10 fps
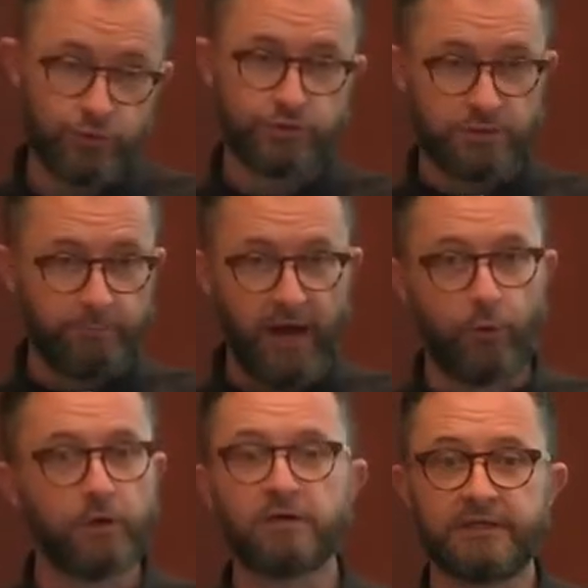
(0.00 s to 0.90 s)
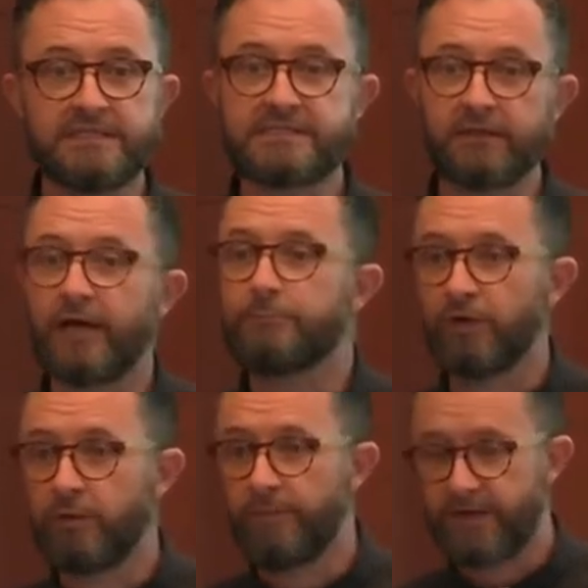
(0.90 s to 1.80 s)
used to power at least the light
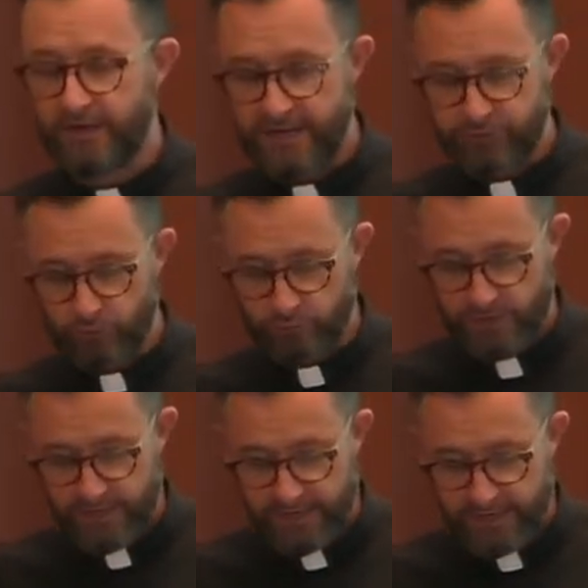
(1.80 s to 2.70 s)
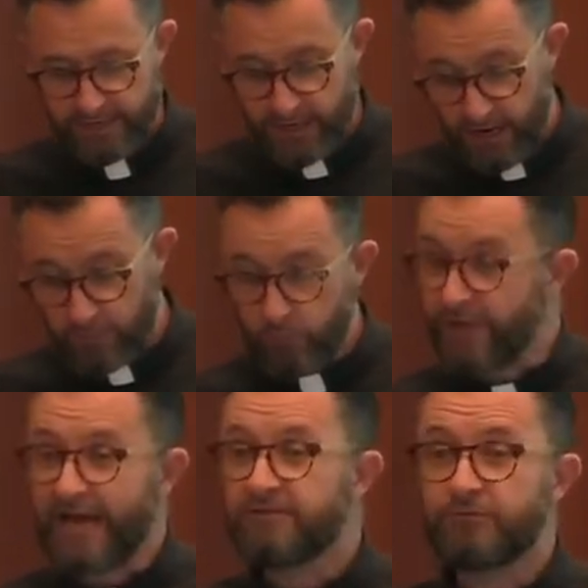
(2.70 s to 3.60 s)
bulb in the classroom. Uh, we
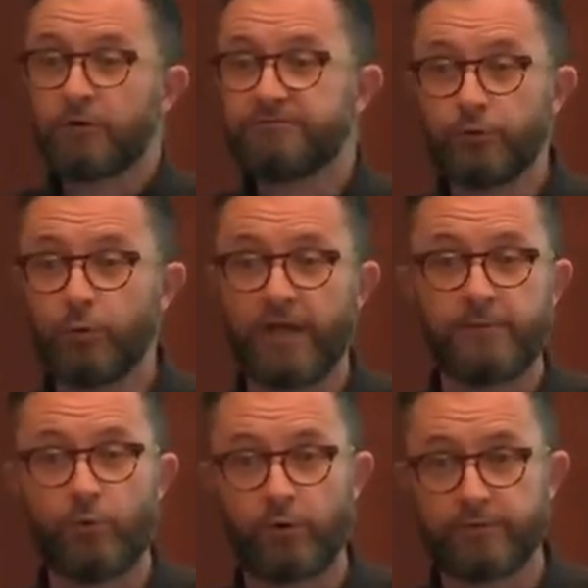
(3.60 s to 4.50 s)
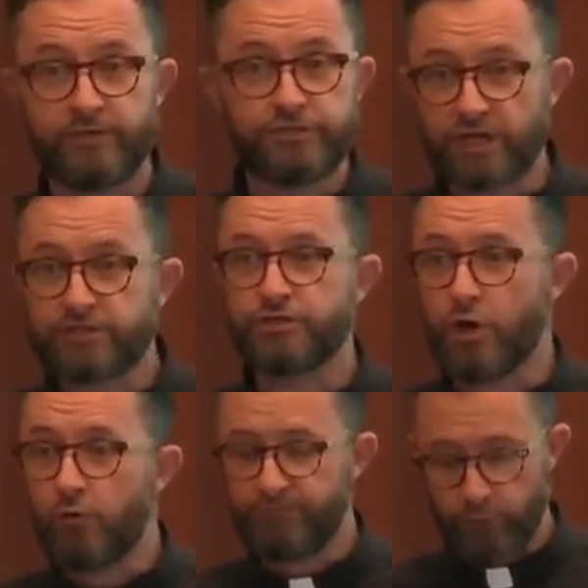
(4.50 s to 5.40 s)
can't afford fuel anymore. There's just
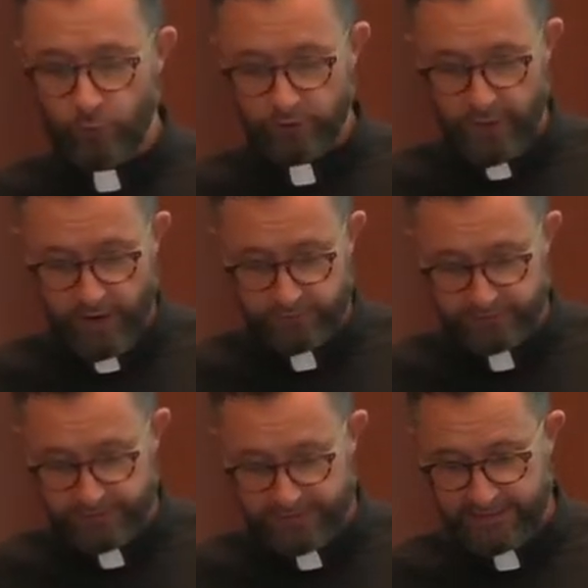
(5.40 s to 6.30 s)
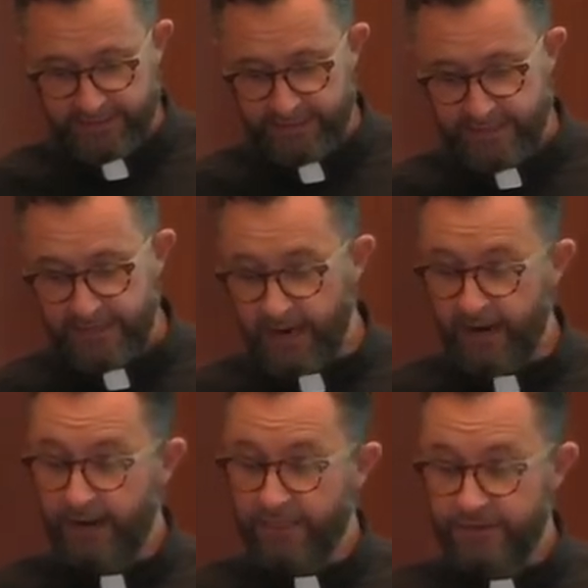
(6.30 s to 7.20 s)
no fuel around.
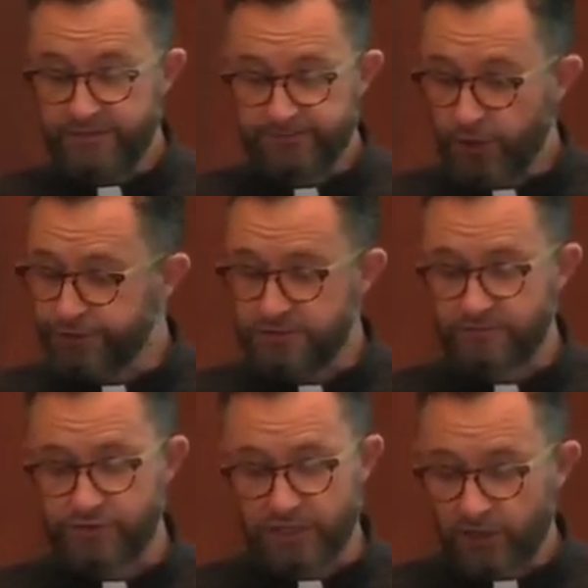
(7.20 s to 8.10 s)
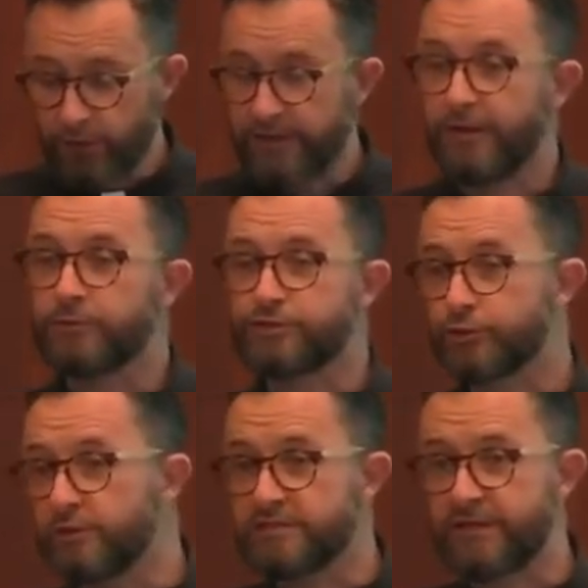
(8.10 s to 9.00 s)
Uh, the difficulties of security. There was
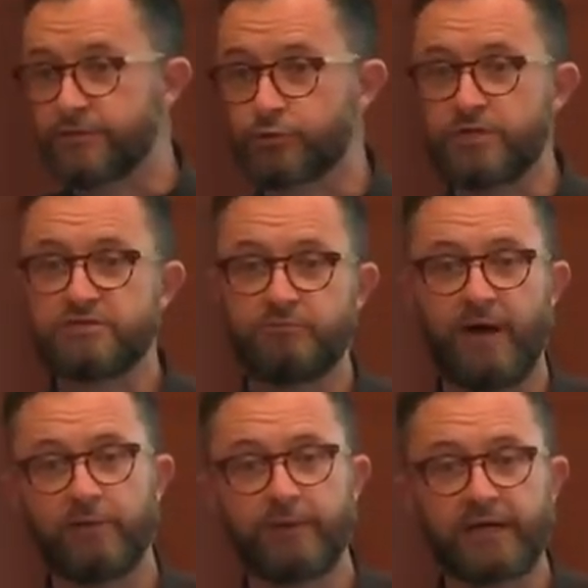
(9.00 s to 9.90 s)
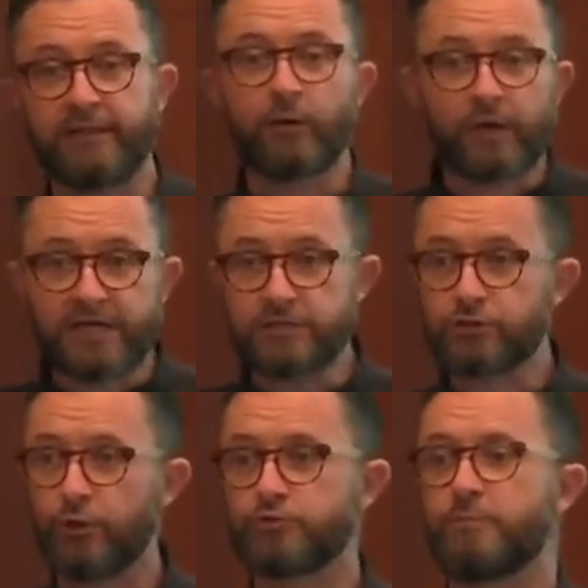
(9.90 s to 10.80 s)
shootings on the streets of Baalbek, and there were kids
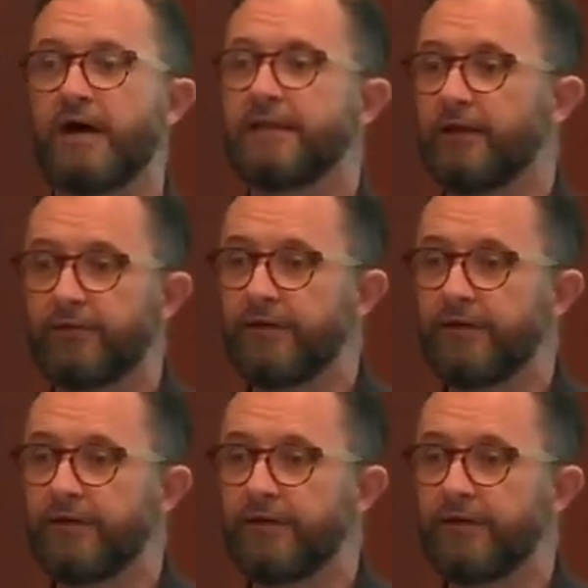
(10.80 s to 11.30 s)
close by the other